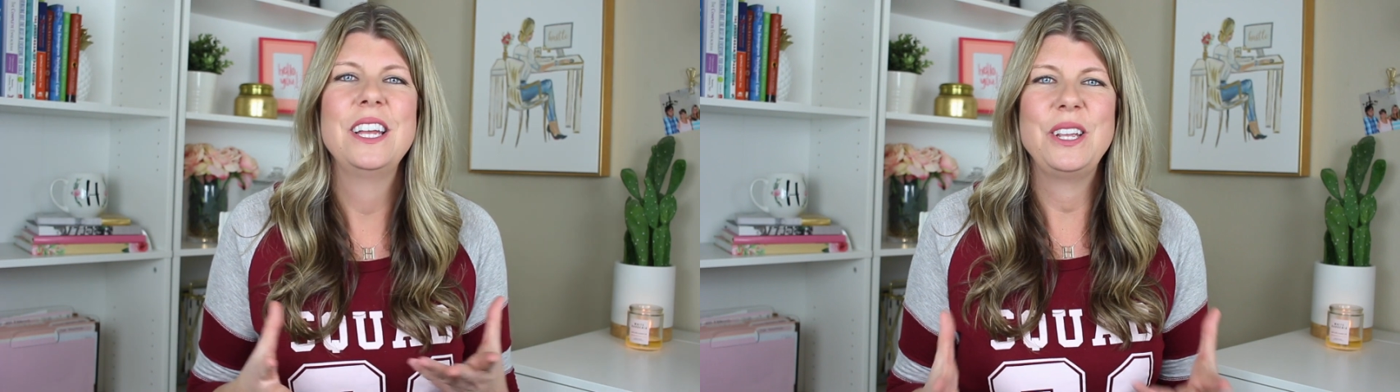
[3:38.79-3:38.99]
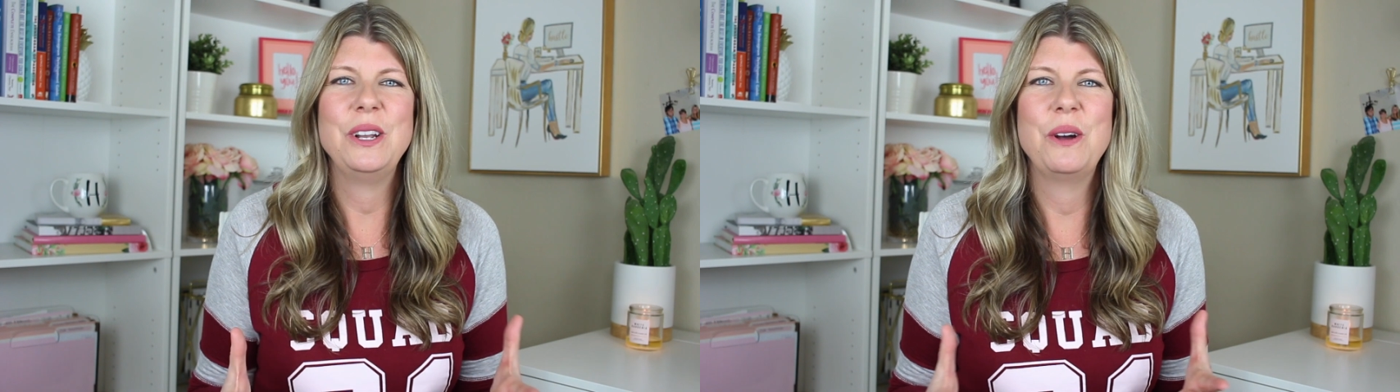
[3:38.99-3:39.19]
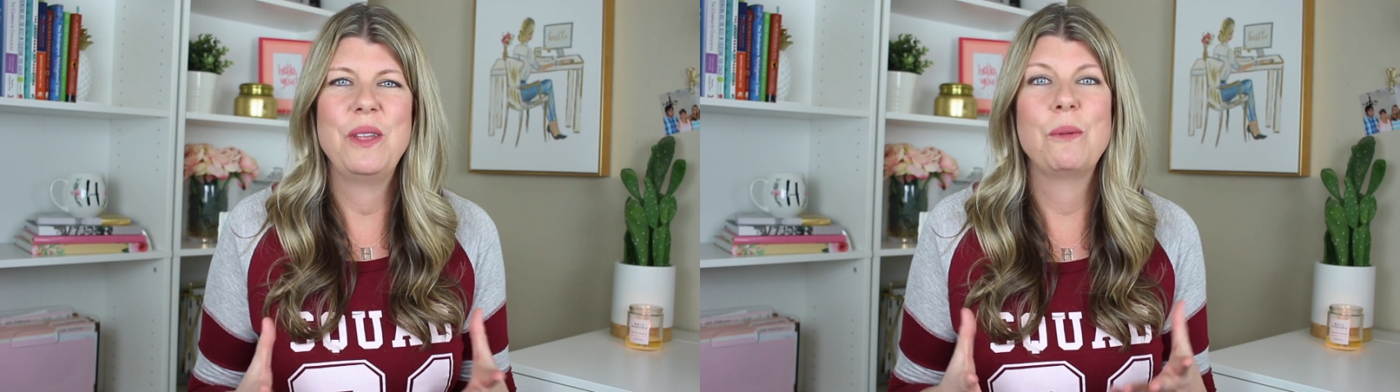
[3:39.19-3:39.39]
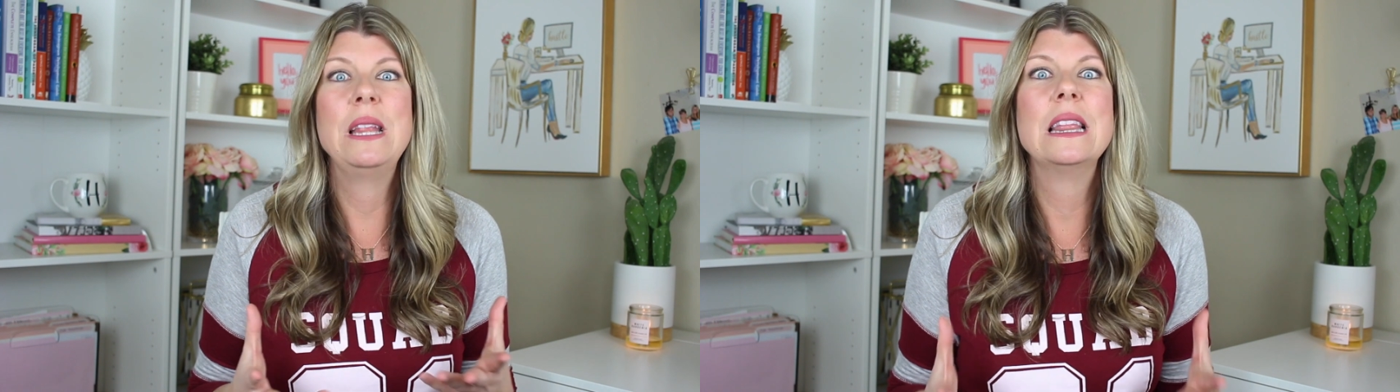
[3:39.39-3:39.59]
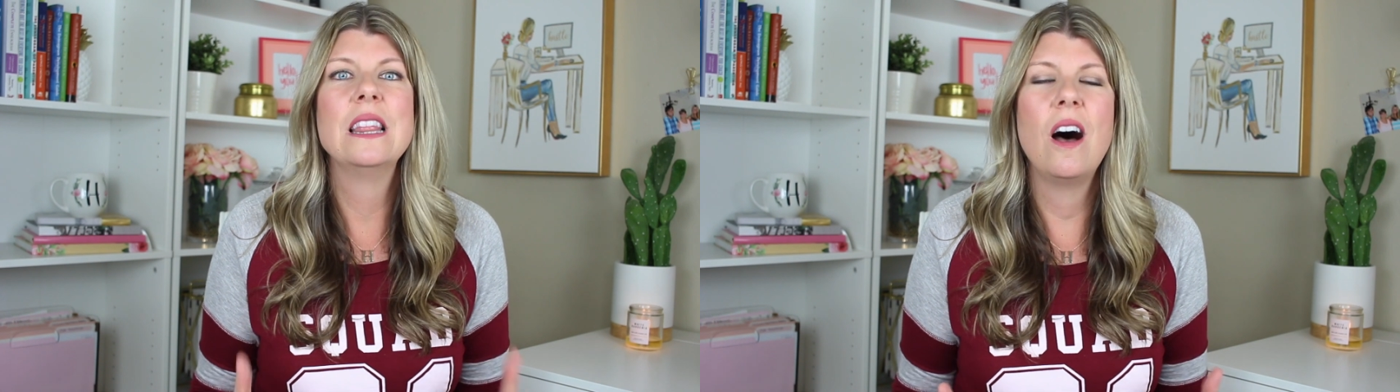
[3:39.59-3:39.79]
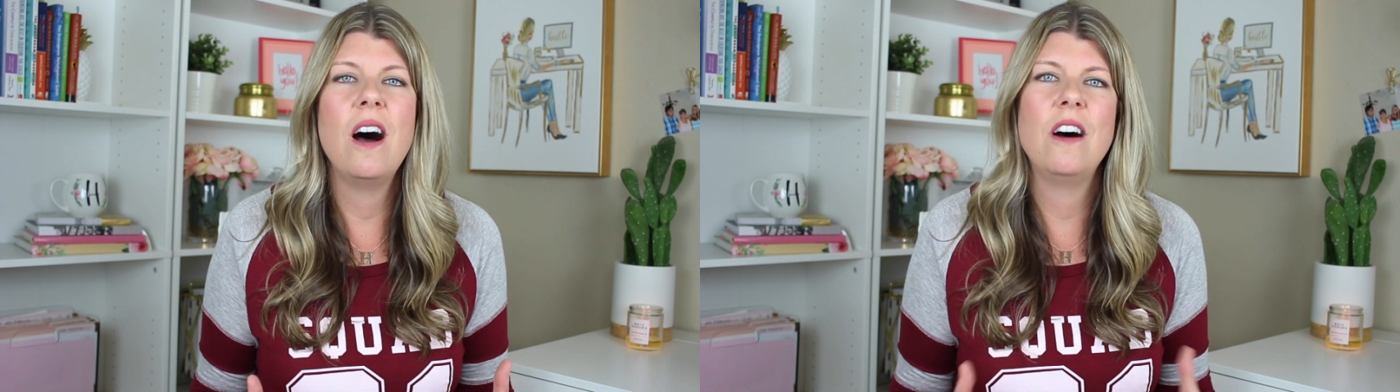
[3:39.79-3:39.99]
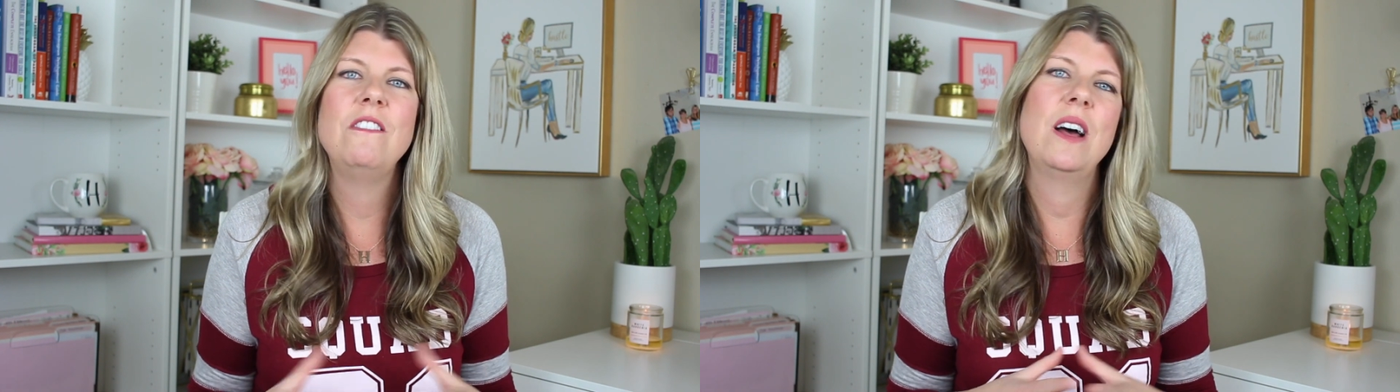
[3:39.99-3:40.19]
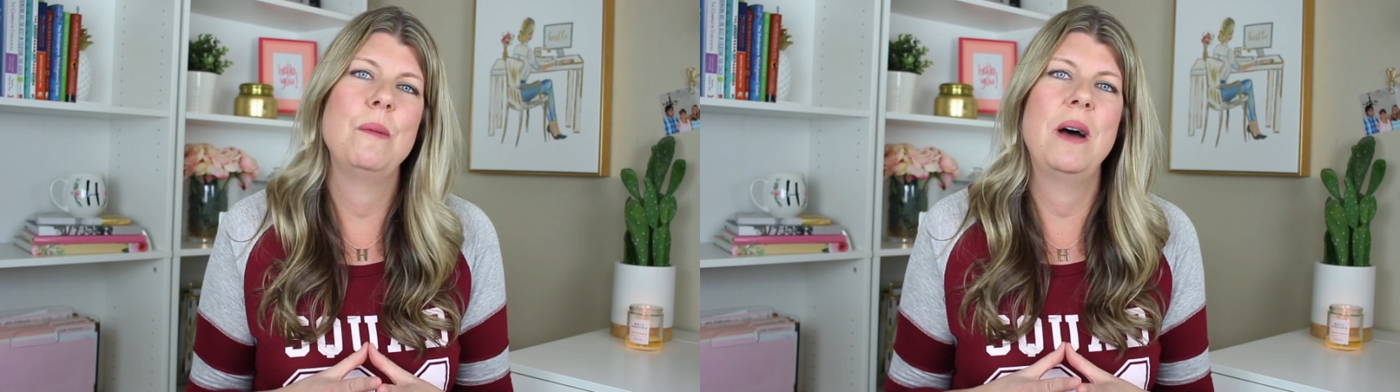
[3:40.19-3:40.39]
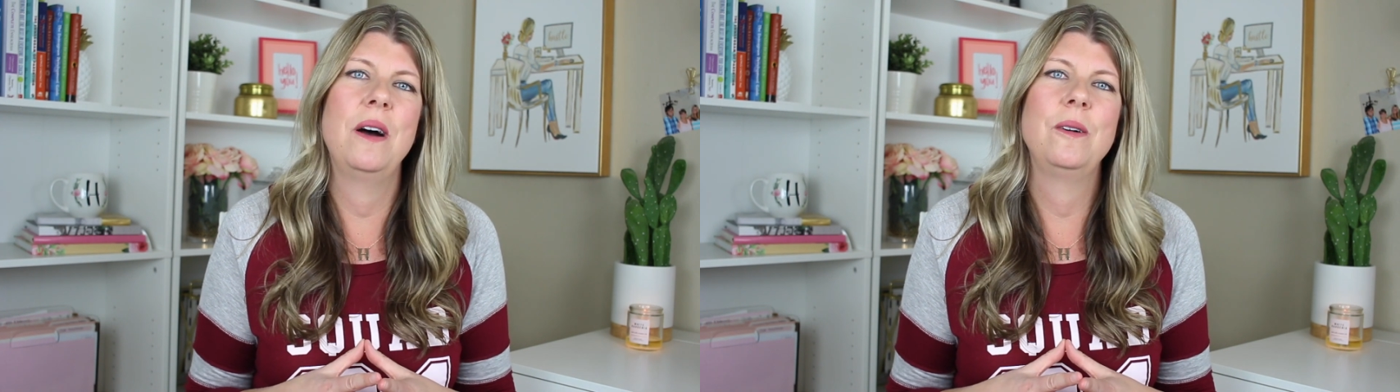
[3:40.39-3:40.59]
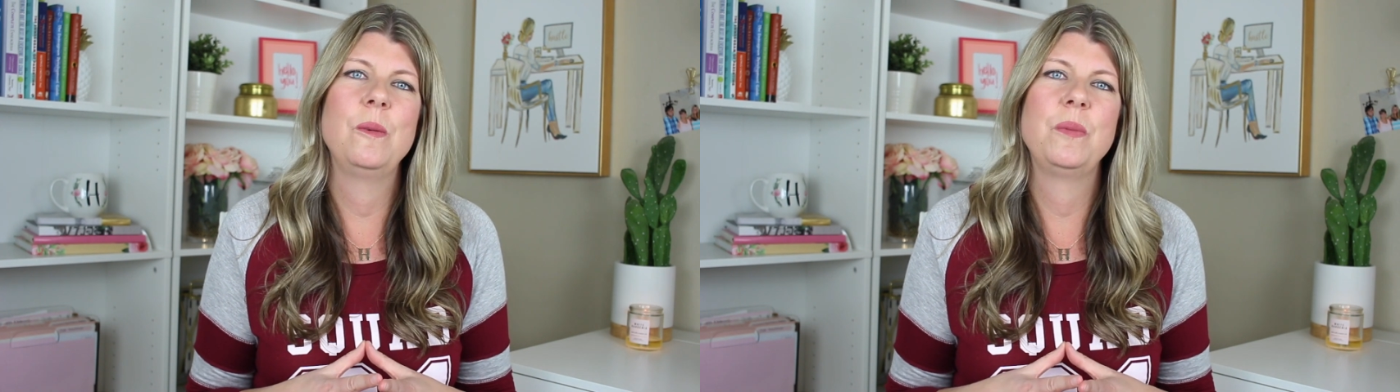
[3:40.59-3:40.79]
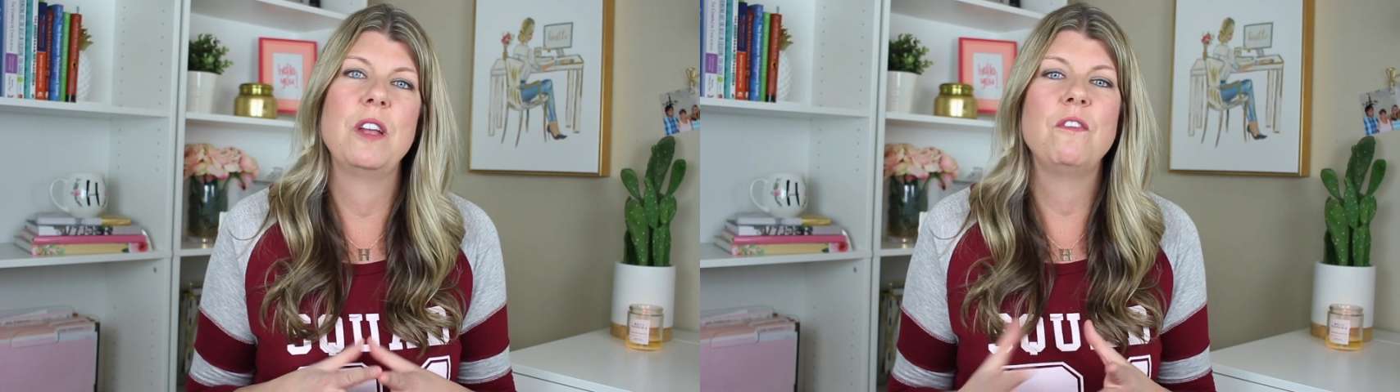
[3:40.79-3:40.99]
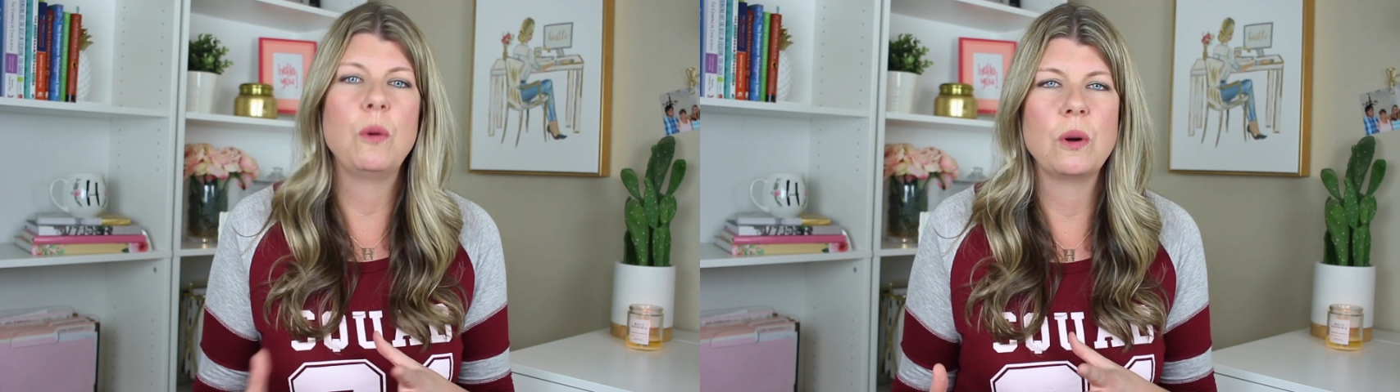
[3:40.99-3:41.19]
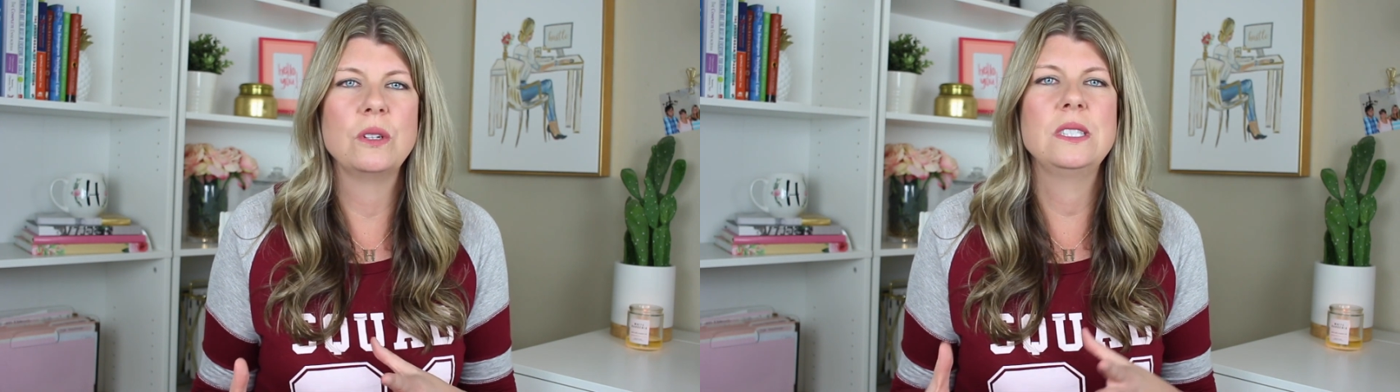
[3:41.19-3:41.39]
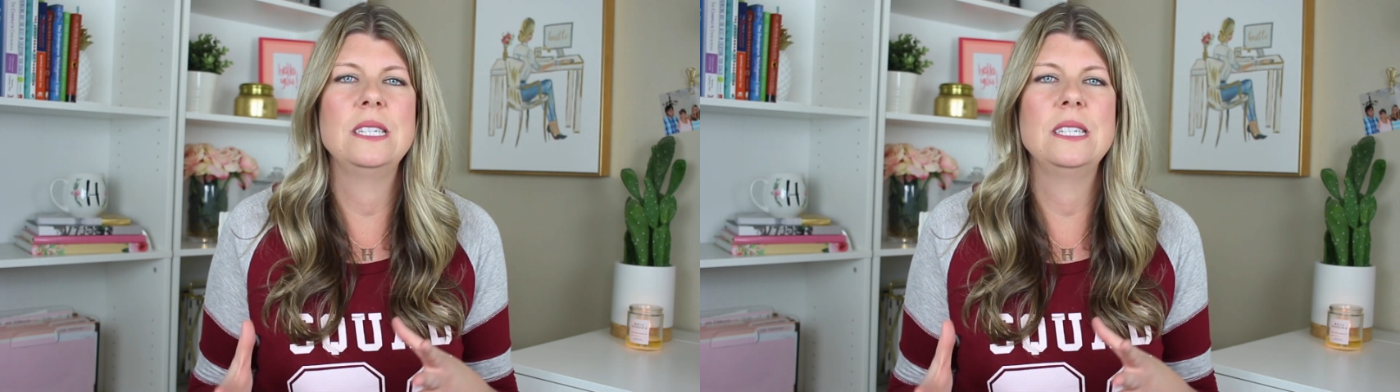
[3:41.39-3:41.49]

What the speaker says: that we love about the 4s,